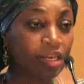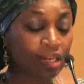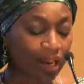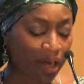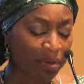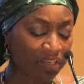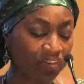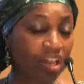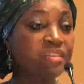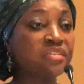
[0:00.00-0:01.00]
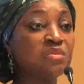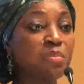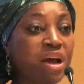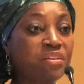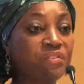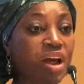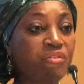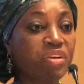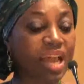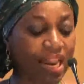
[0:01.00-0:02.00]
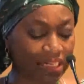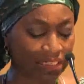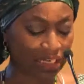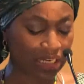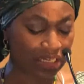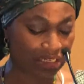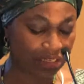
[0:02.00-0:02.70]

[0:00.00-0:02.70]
Climate change is part of our reality.